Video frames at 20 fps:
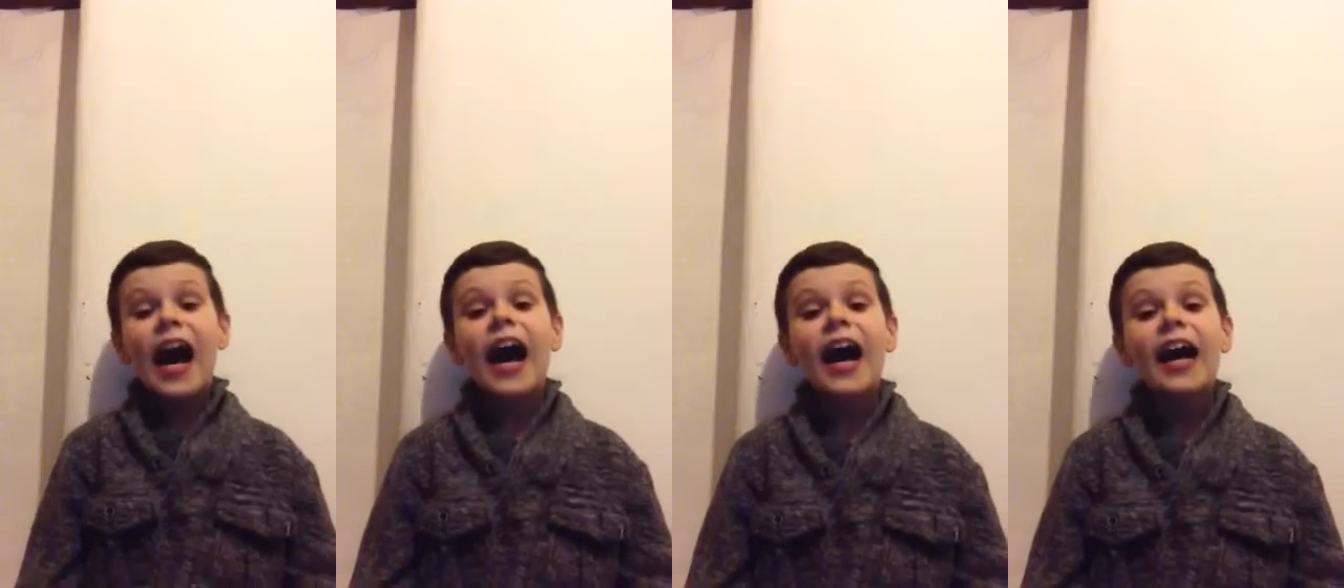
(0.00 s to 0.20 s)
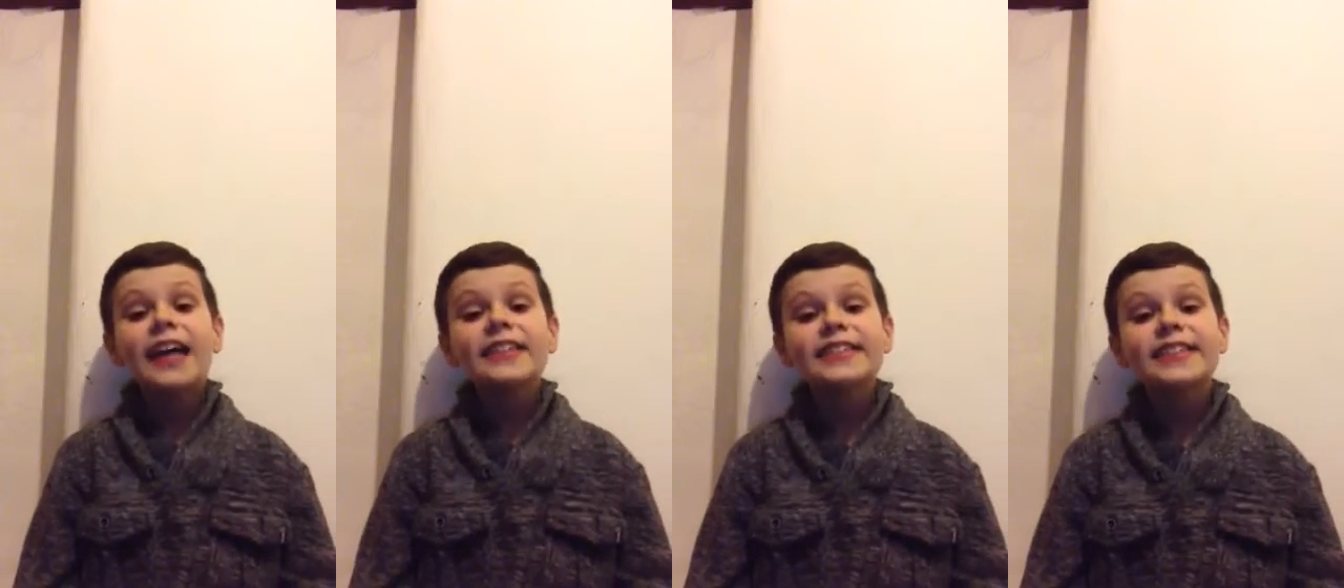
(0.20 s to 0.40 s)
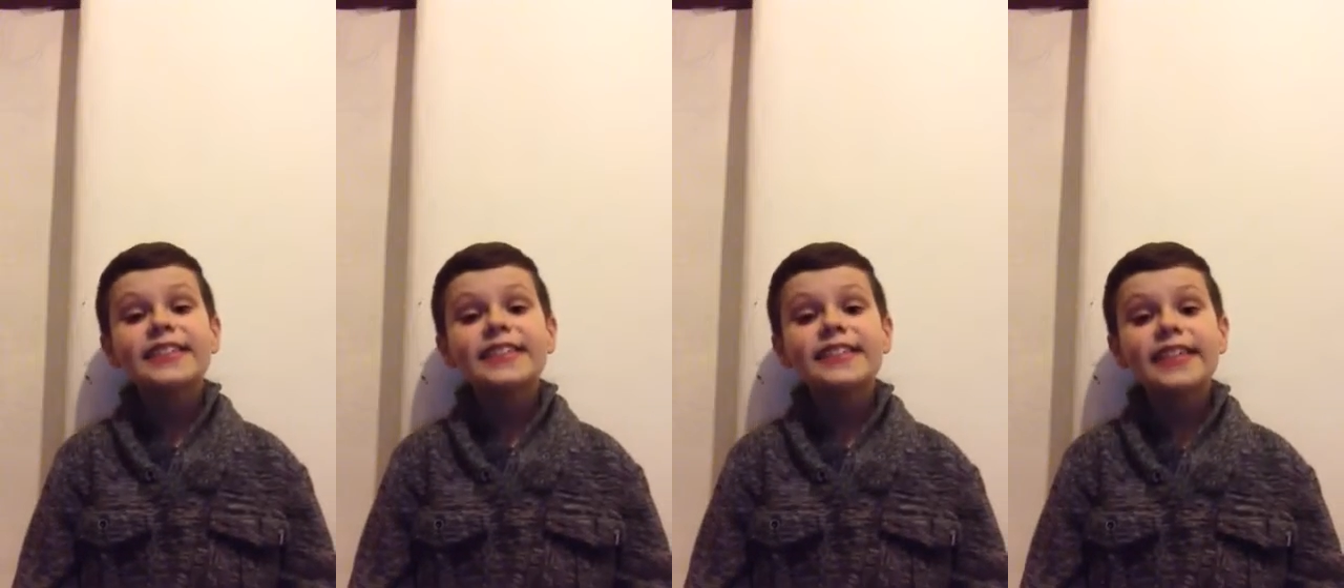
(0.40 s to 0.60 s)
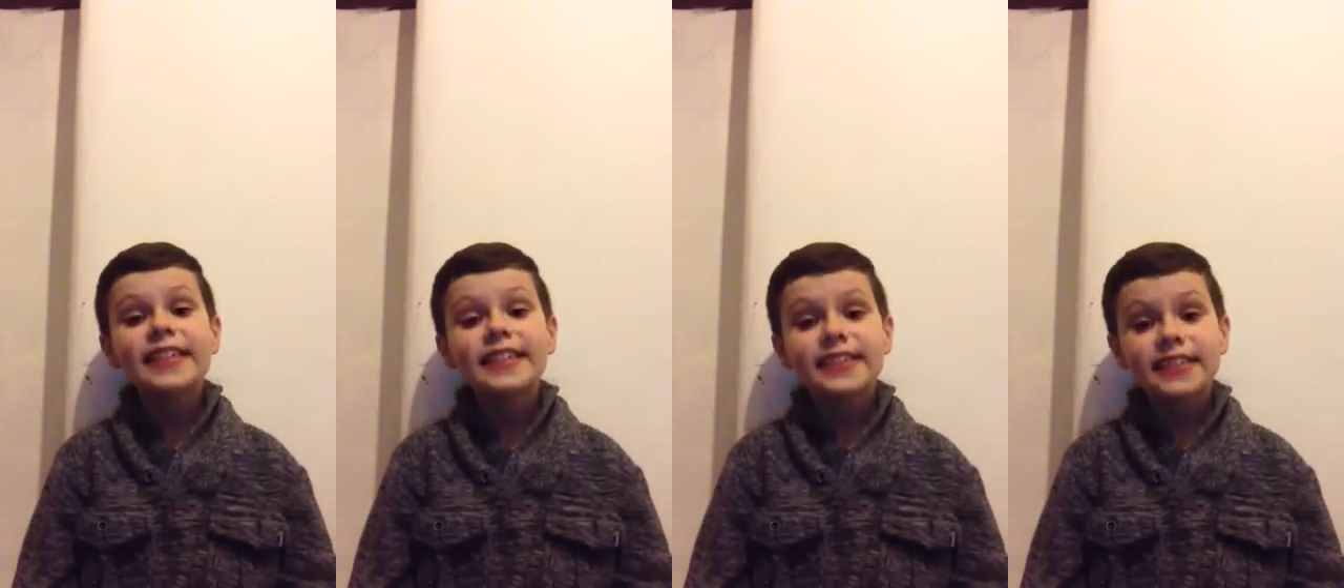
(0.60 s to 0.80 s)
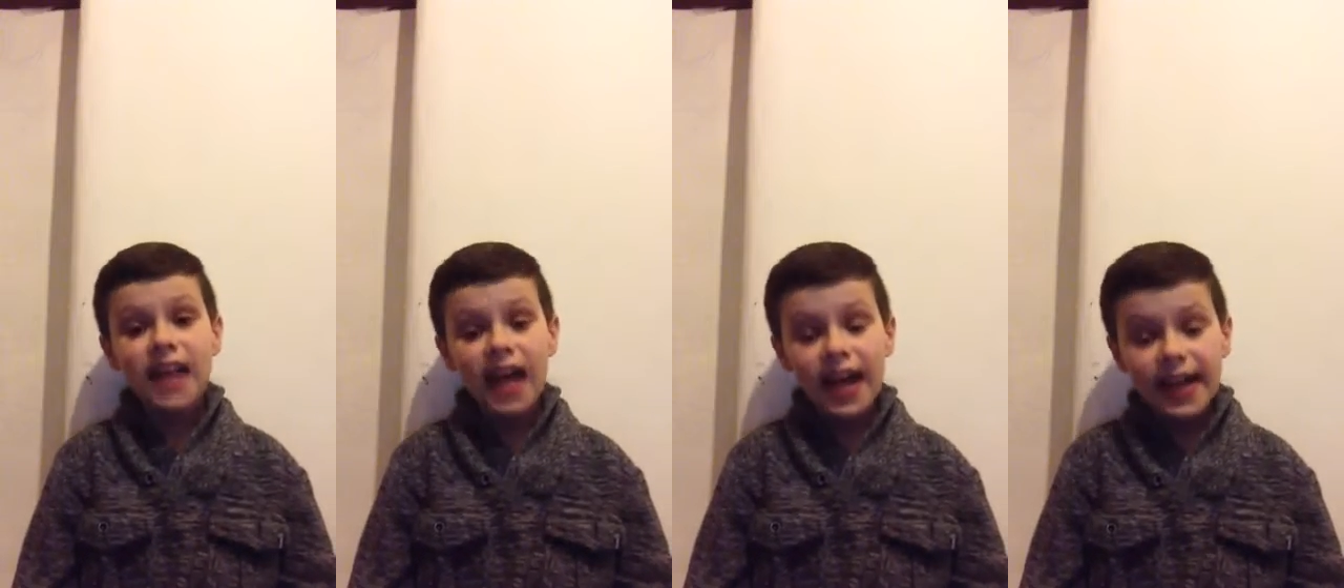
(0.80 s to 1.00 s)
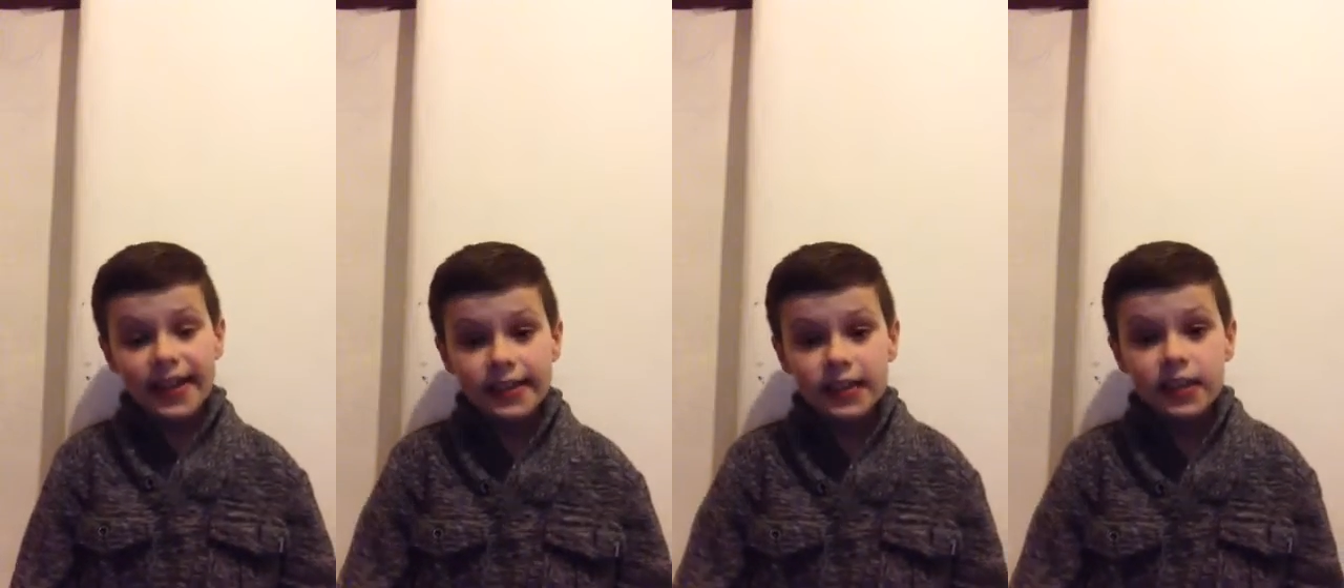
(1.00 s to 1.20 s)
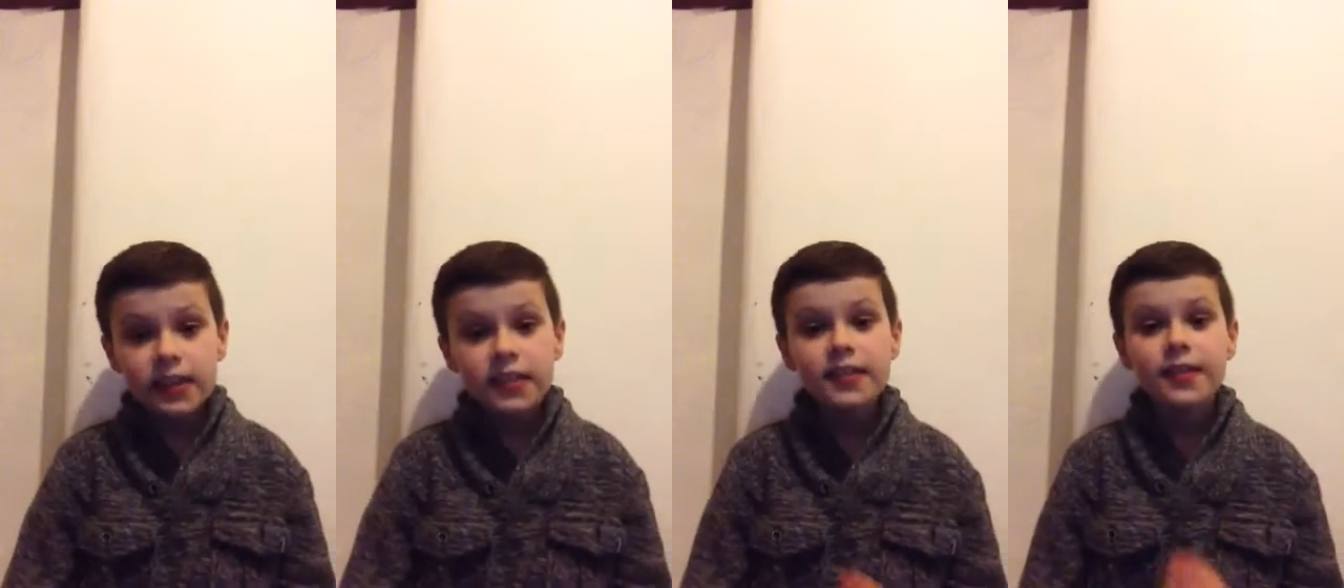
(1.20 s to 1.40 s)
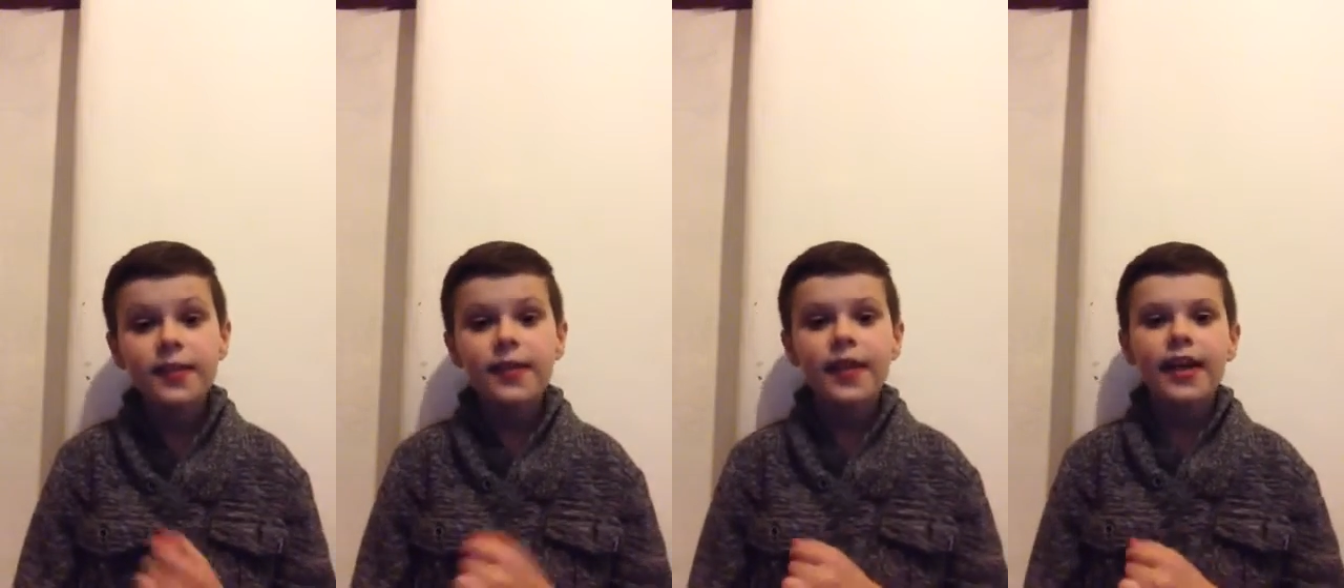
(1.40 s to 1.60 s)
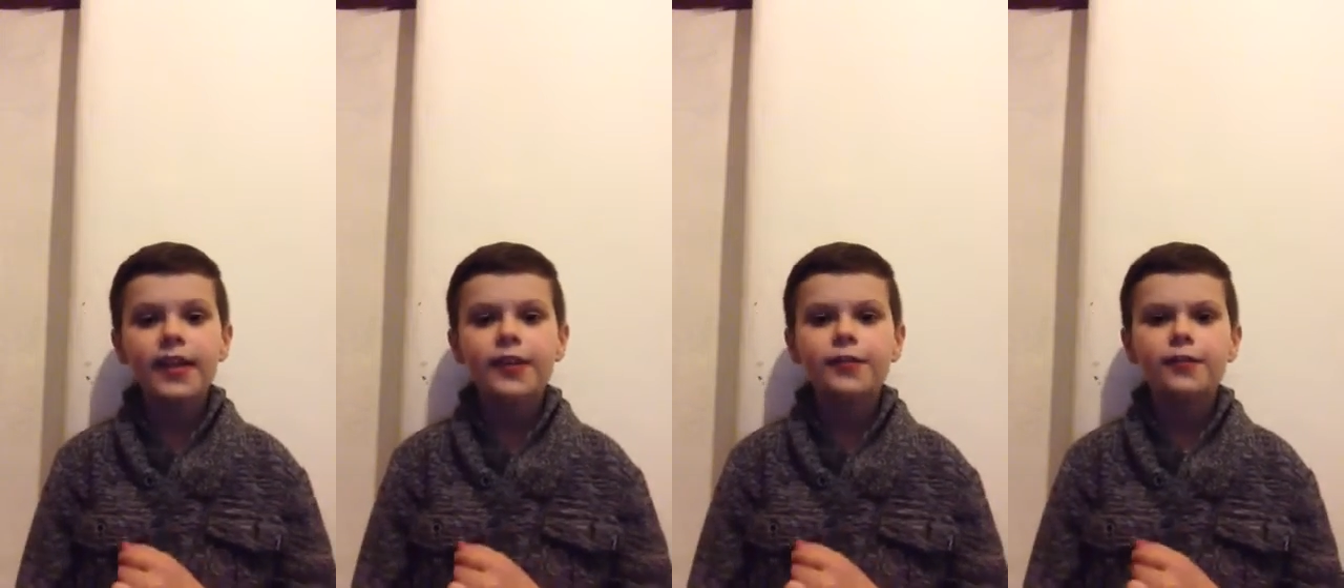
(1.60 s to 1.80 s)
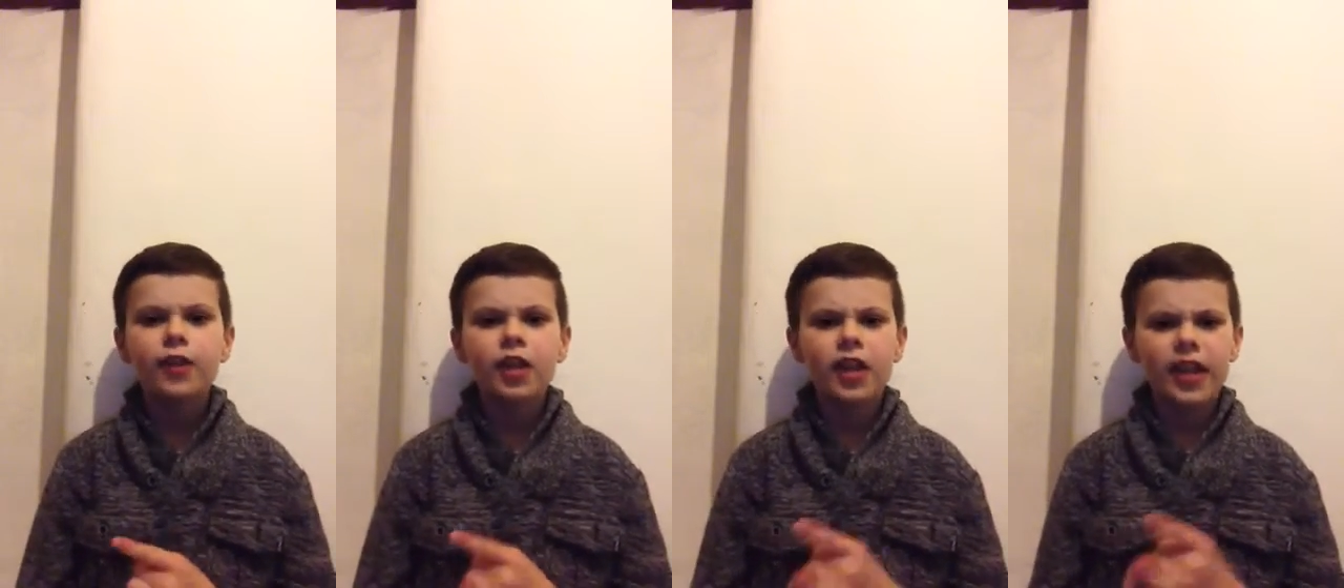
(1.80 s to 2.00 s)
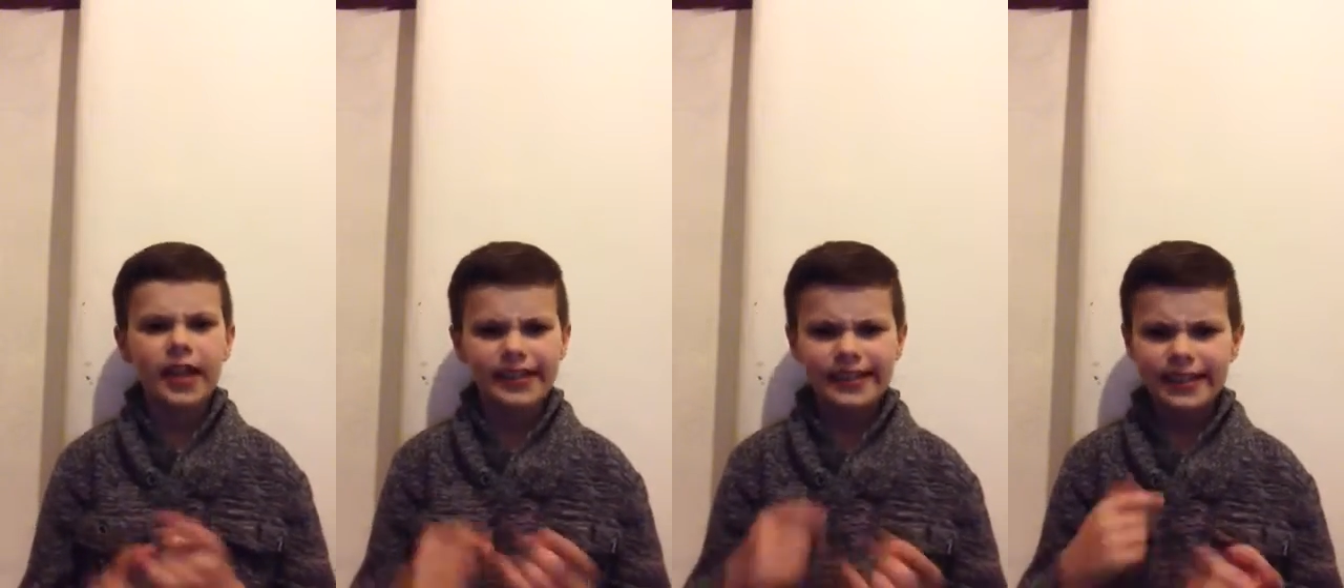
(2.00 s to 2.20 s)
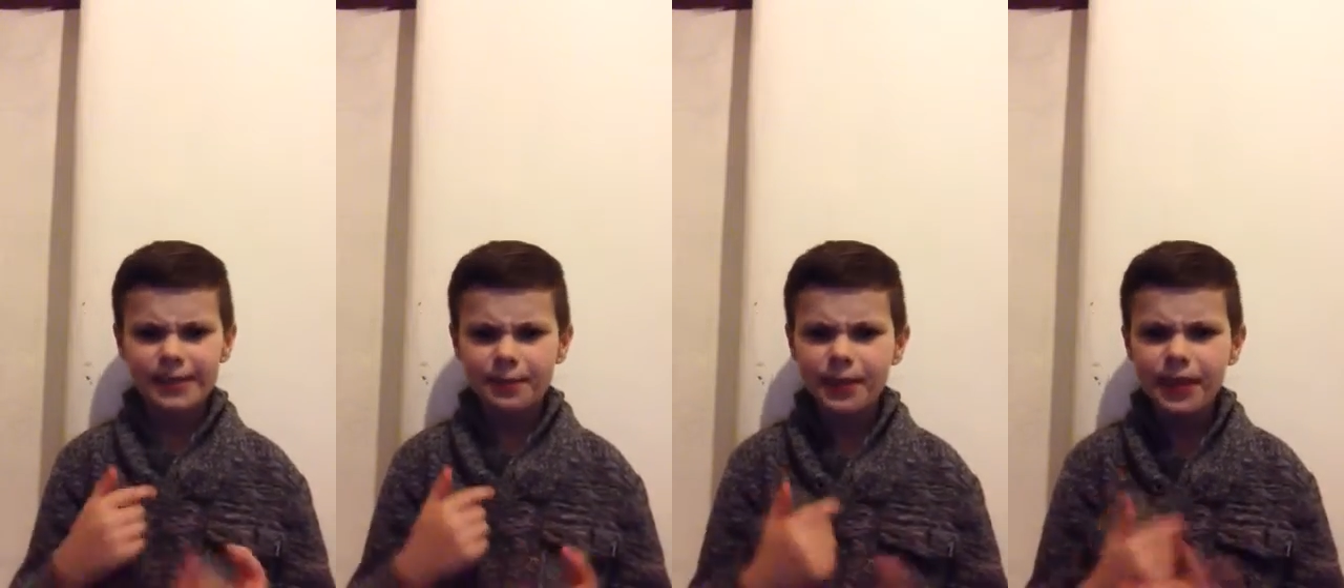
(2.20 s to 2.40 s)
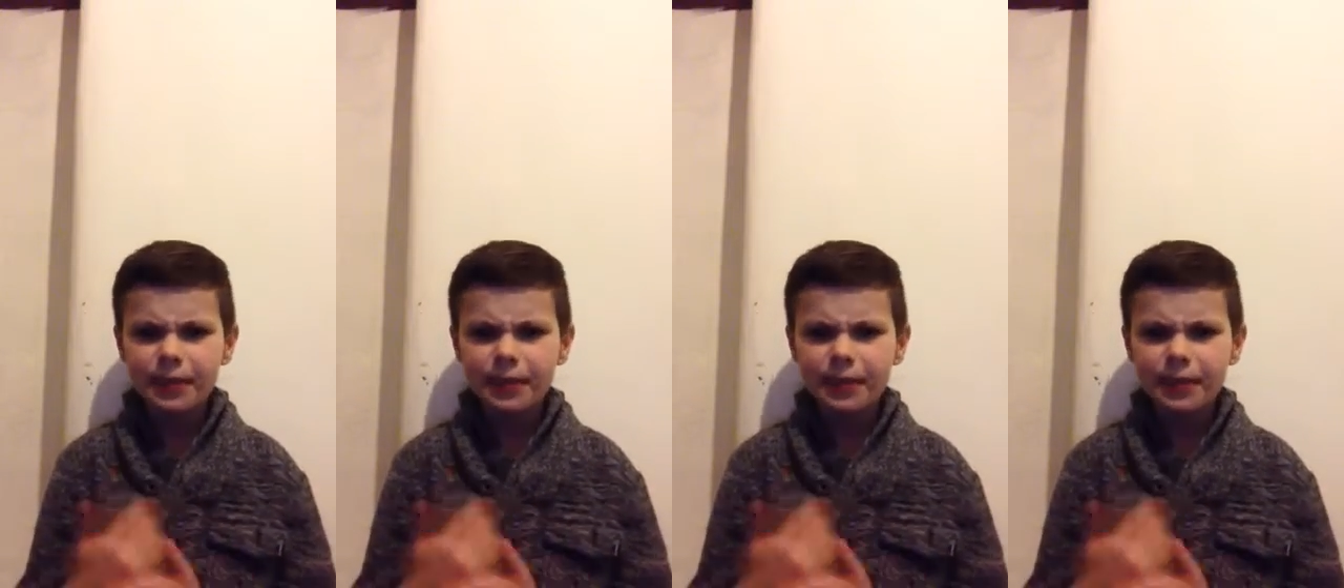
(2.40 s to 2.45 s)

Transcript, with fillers: and designers that is for like d-